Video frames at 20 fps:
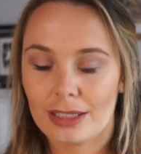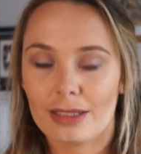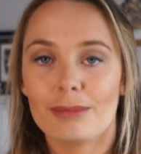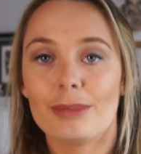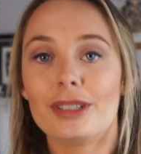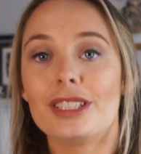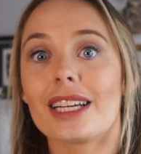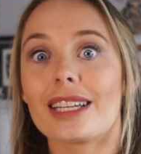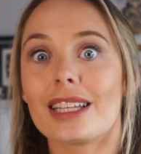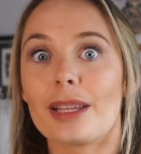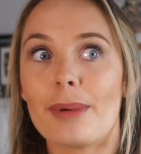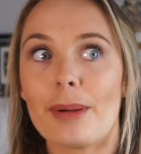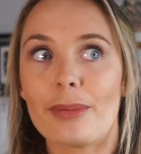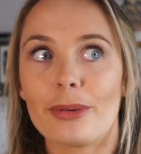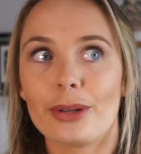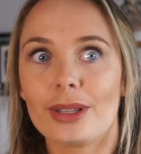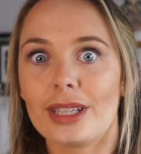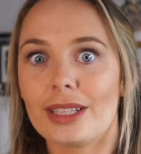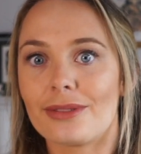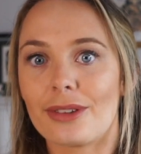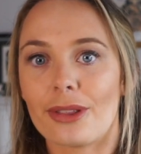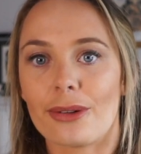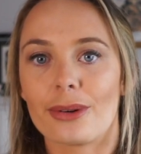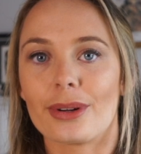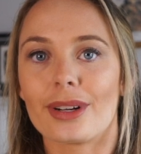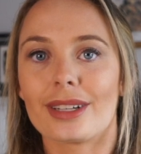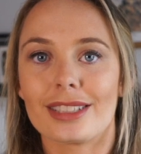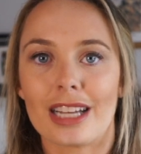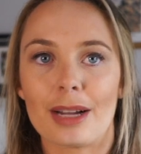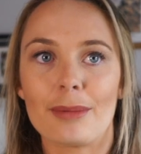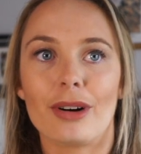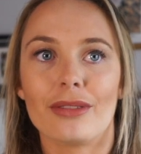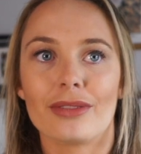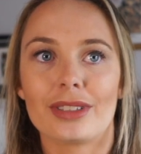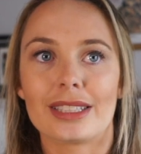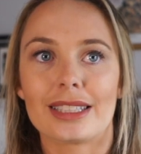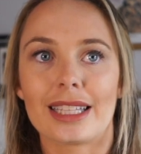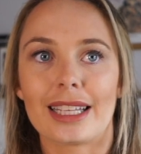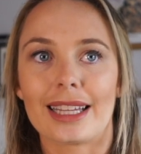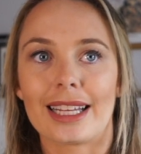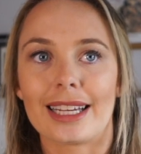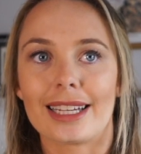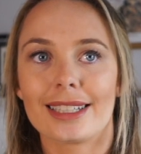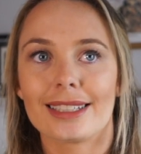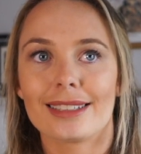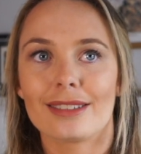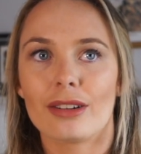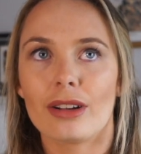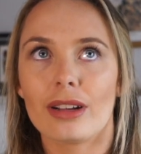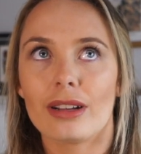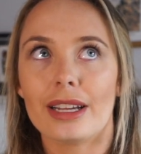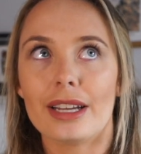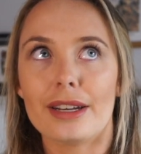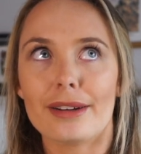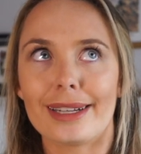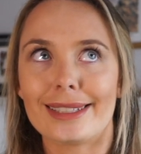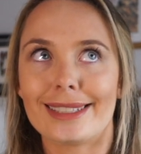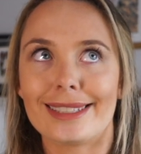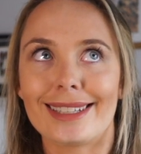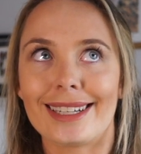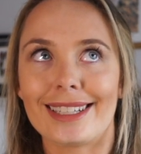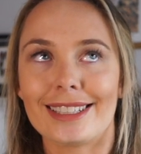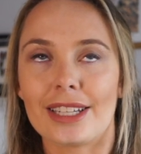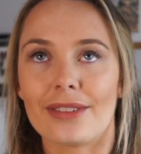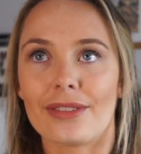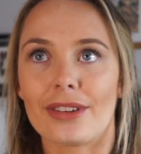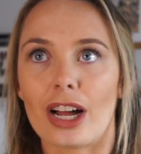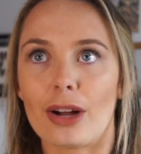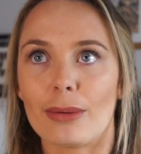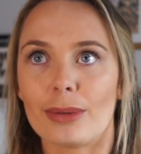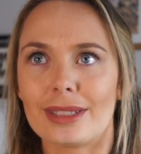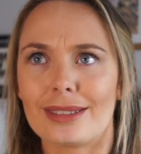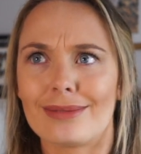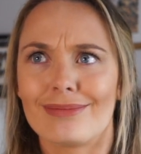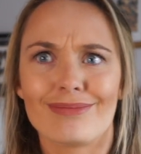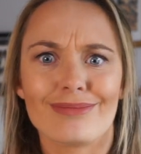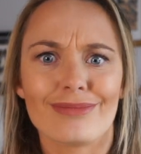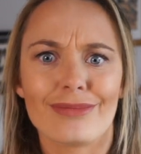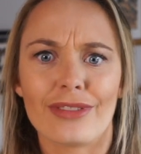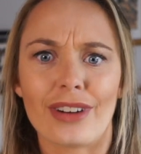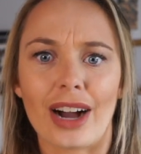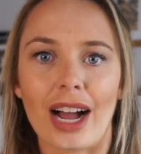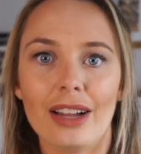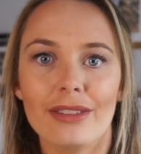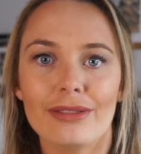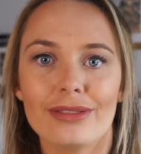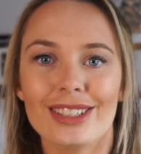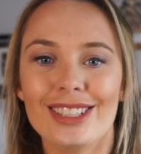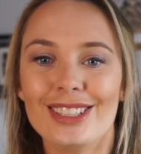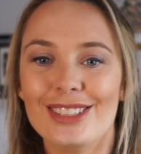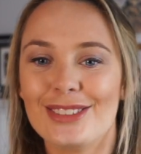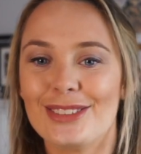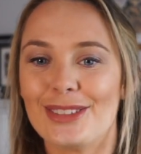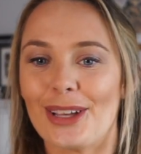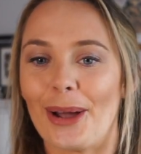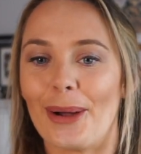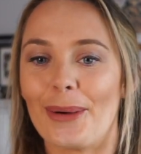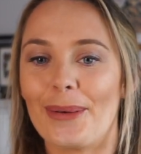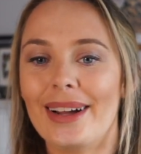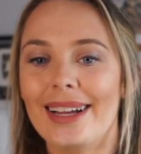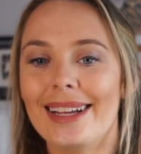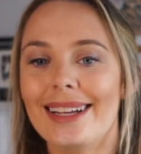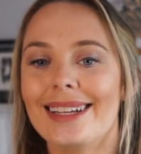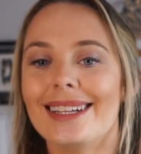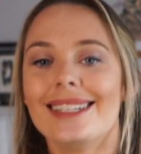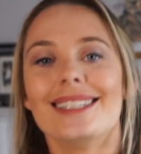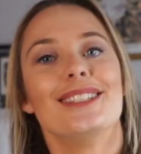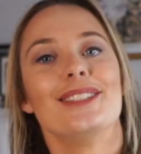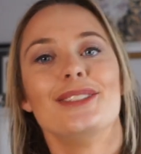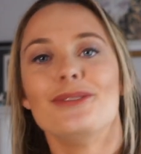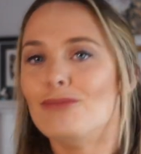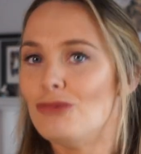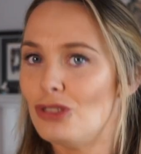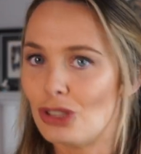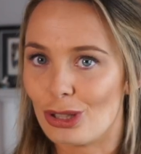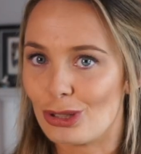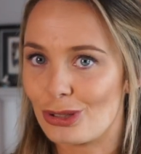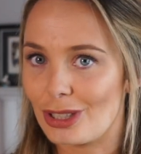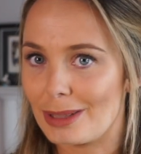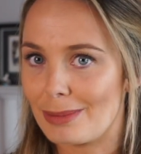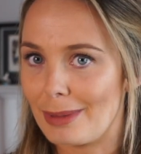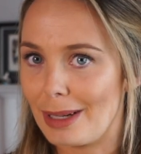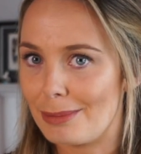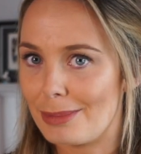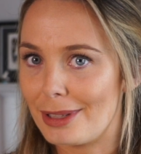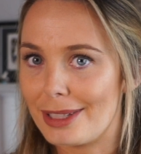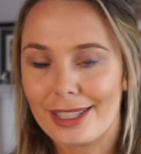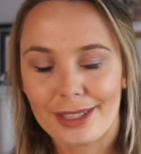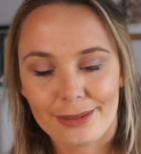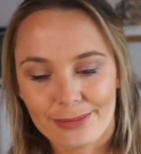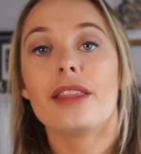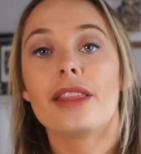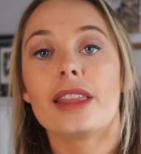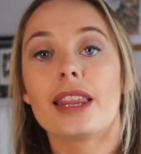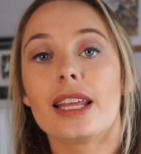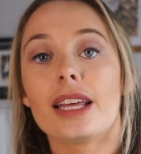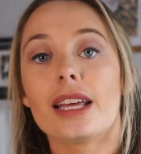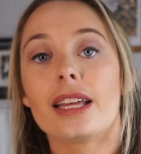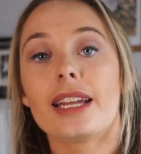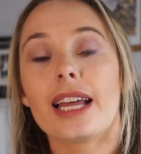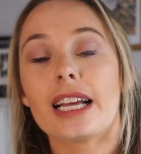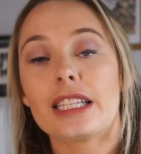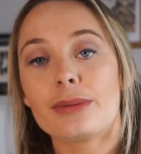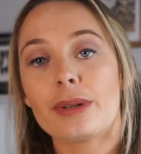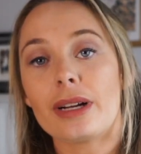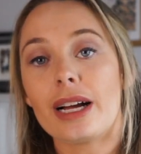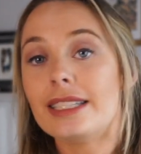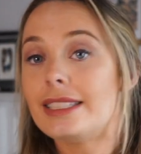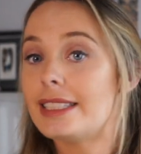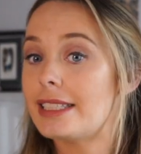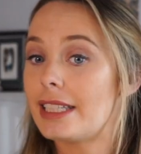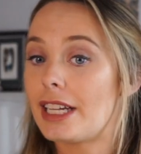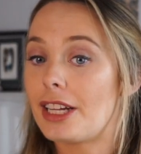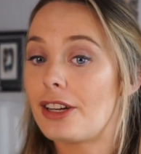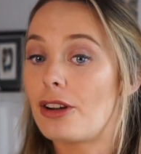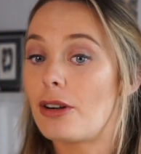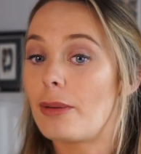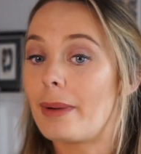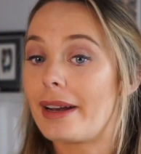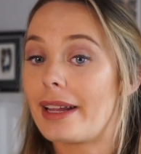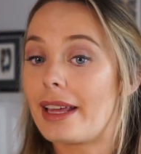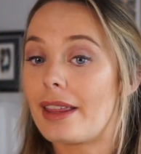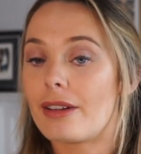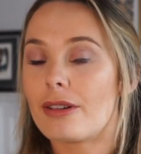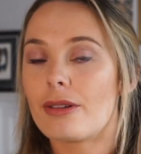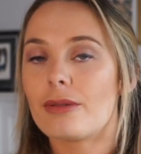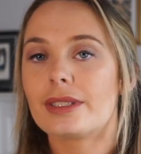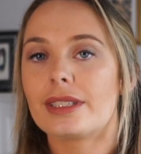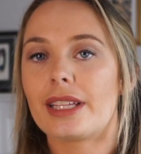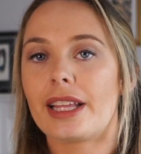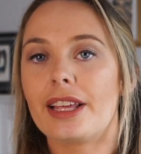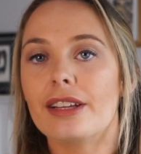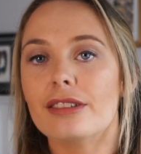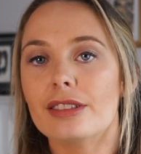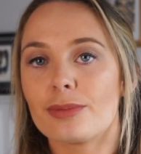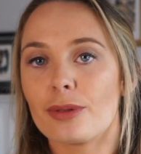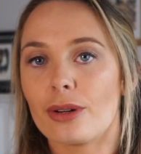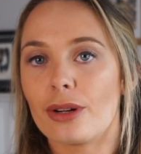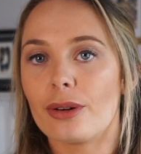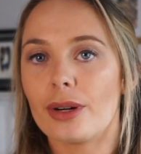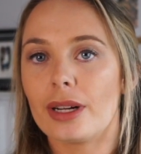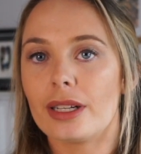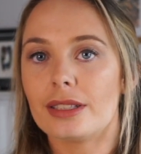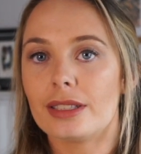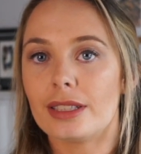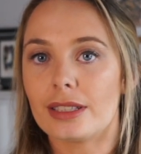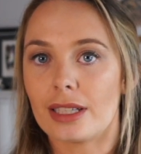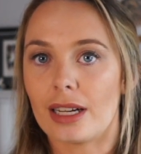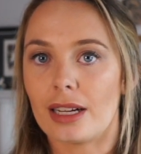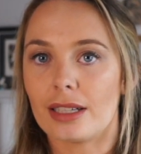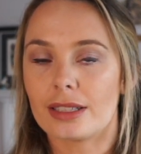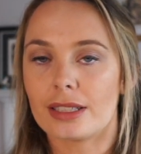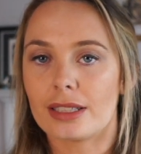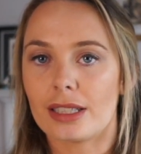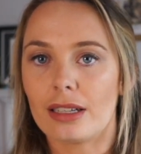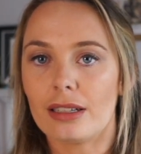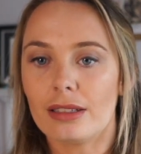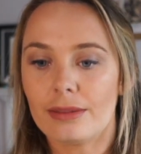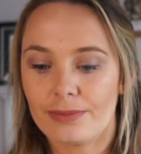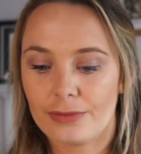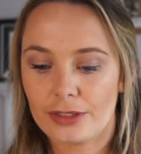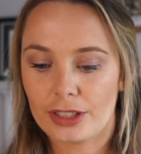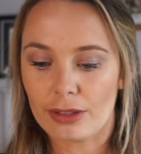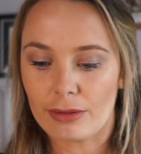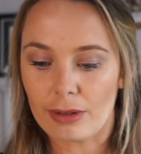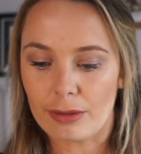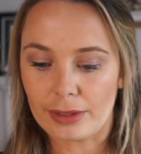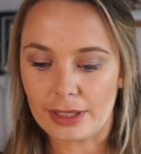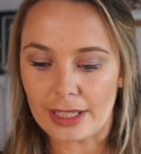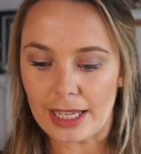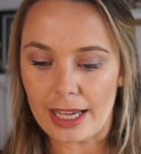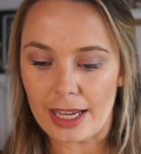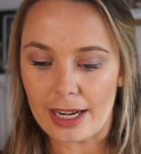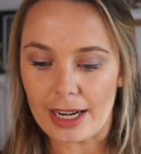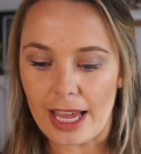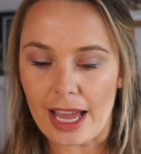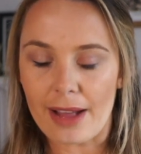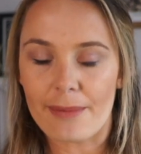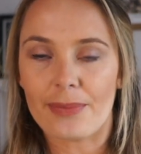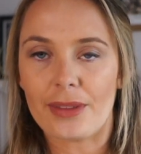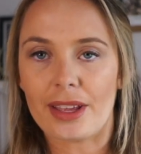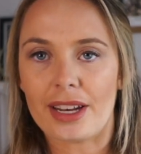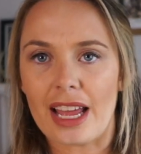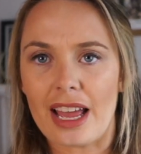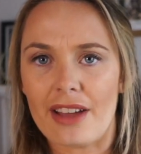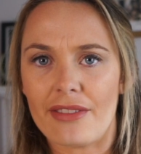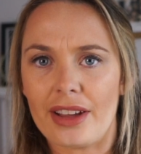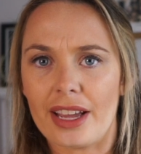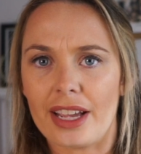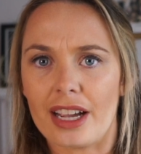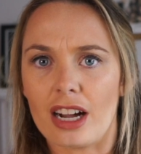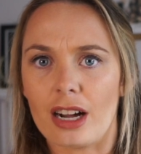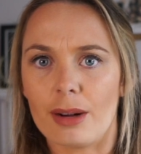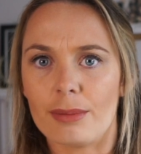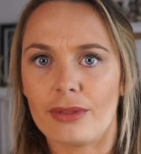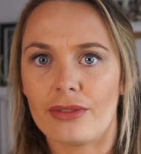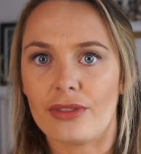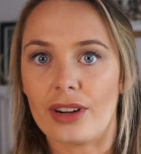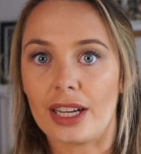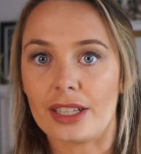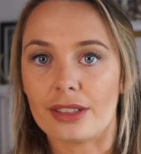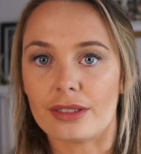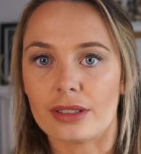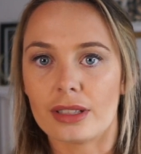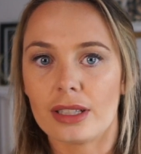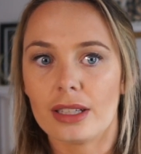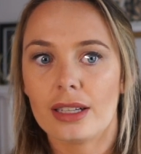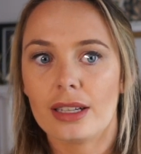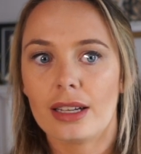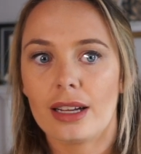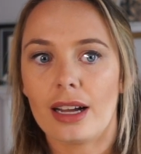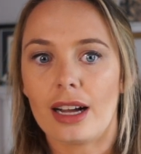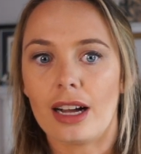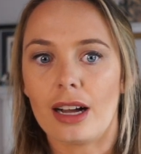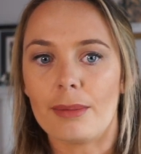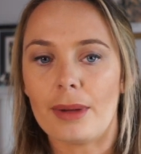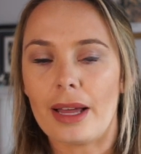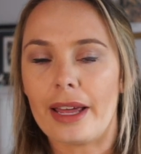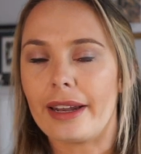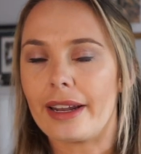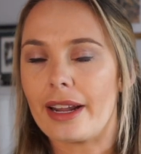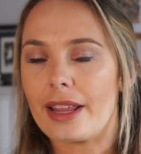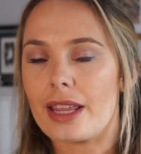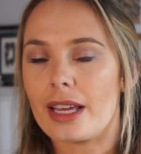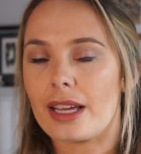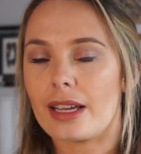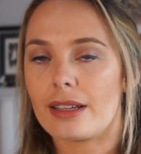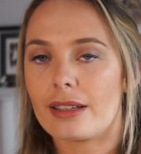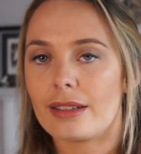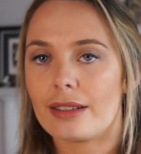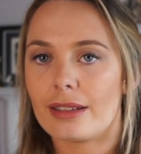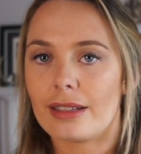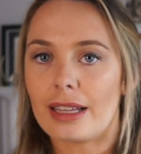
particularly people who lived through it, because I'm obviously like, in 1997 I was 5, so don't trust my opinion. The next one I didn't know about either. It was the Hillsborough disaster. So it was an FA Cup final, and I think